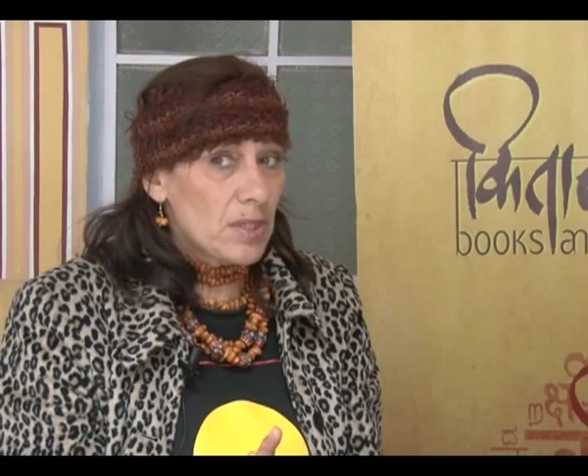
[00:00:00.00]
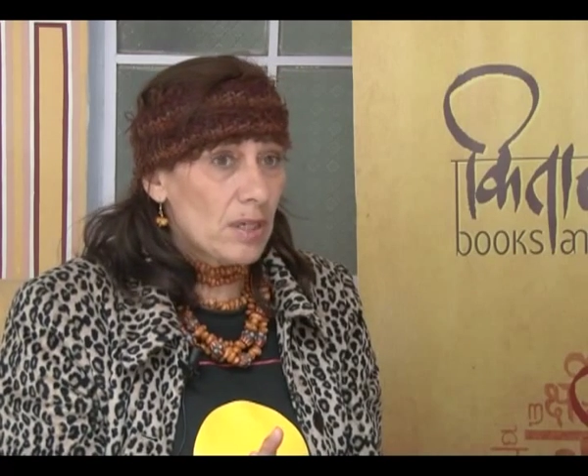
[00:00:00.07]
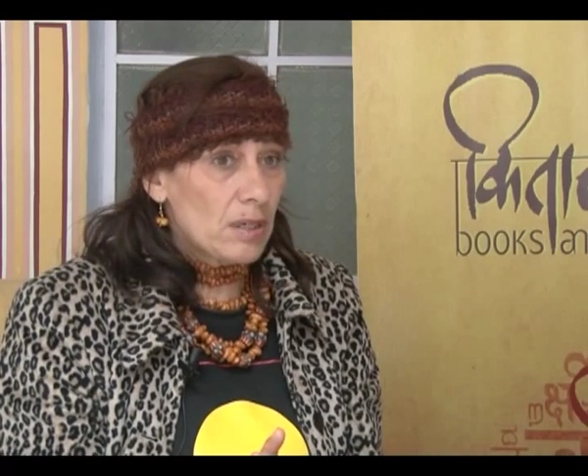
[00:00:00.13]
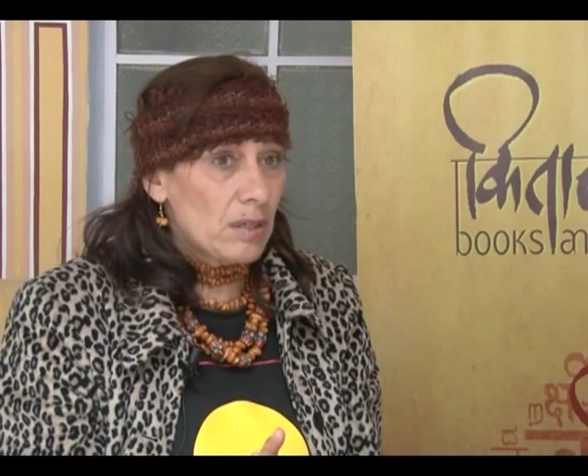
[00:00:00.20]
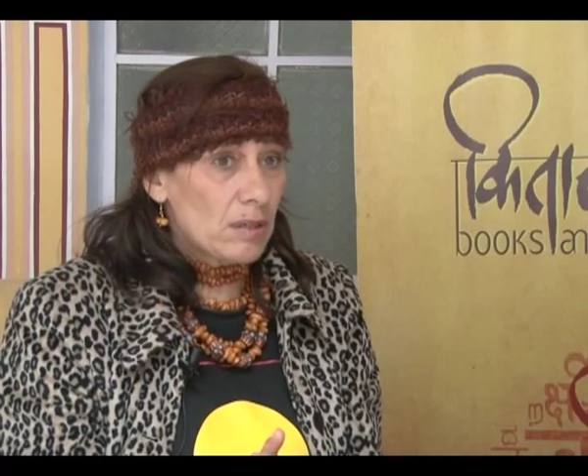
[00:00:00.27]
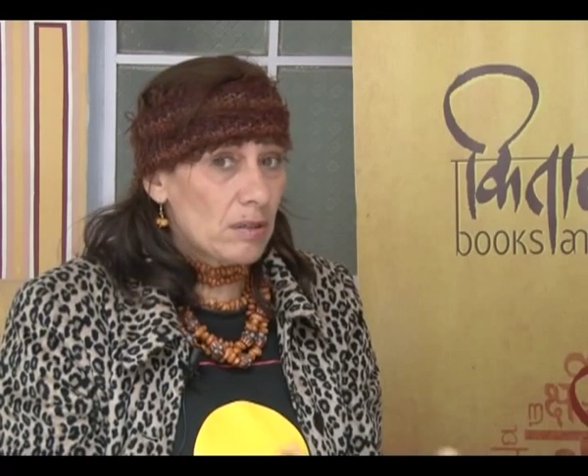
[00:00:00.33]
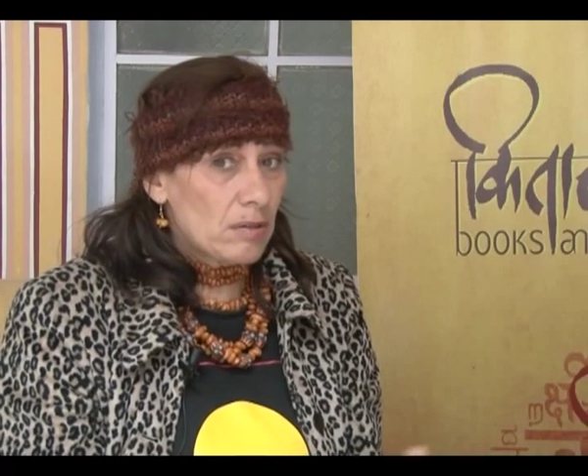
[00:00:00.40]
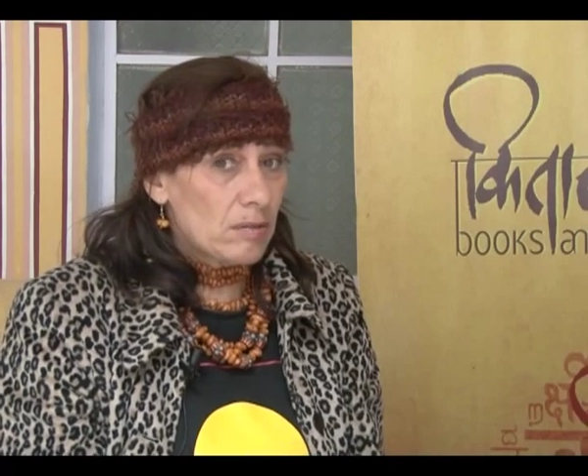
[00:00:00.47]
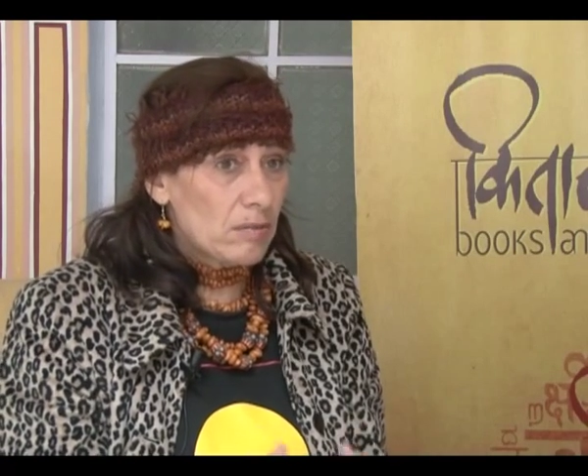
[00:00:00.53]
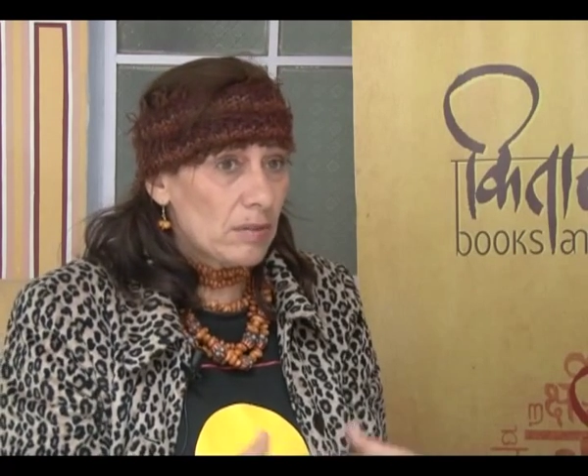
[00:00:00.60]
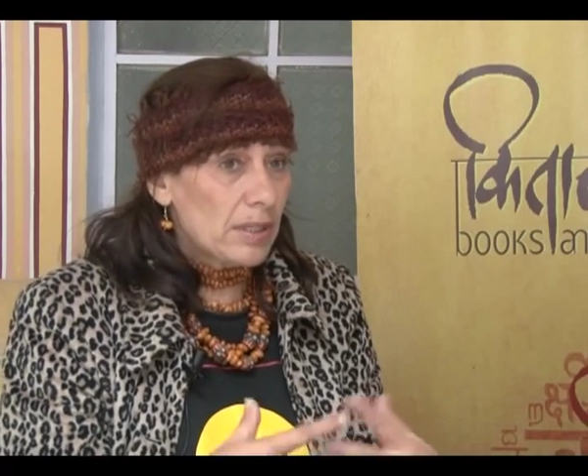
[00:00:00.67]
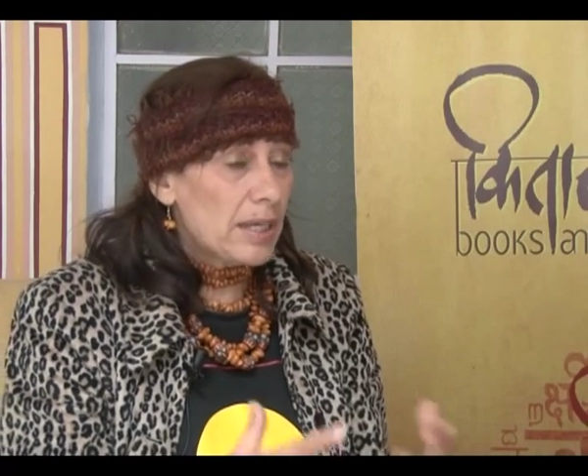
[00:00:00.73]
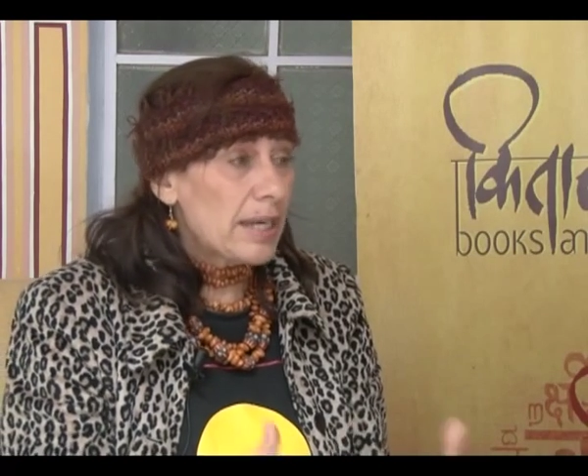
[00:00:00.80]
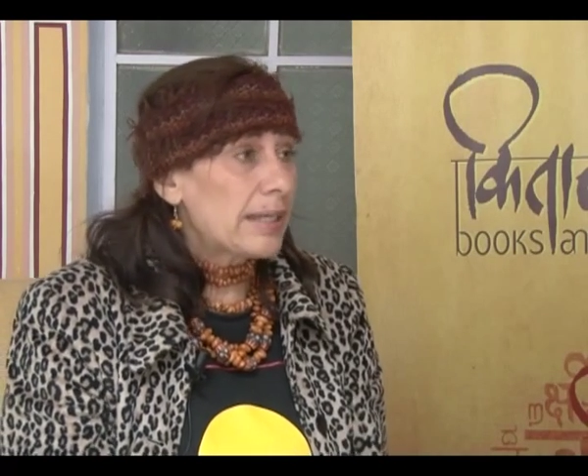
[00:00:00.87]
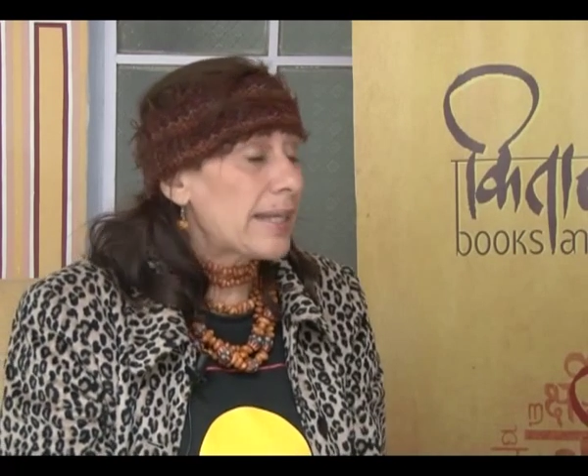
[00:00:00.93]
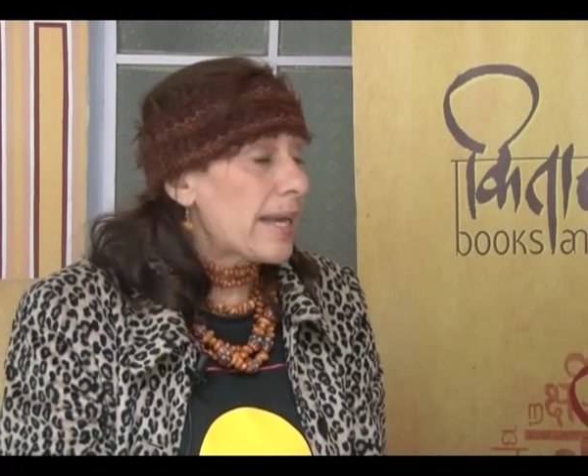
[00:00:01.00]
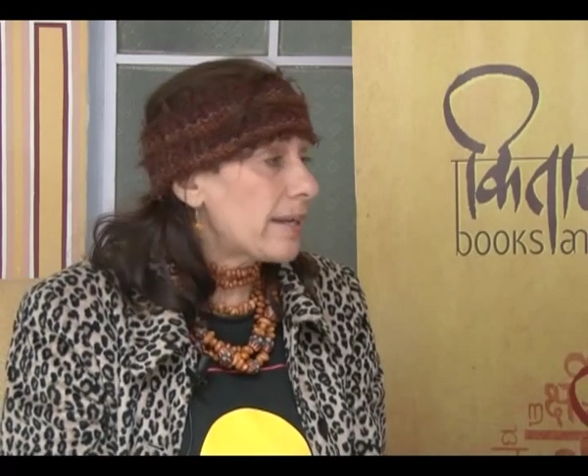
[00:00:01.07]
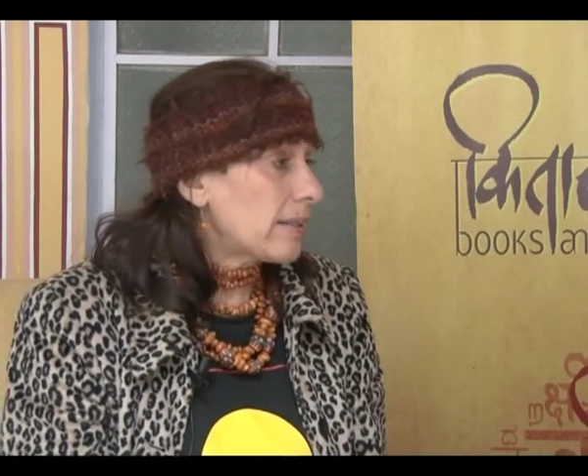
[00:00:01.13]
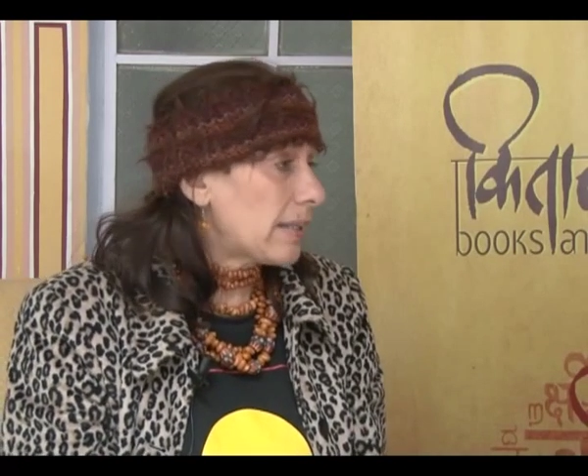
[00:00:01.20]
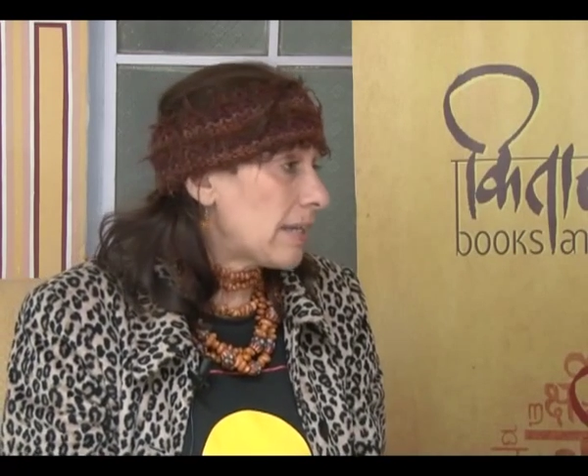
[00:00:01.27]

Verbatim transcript: uh, land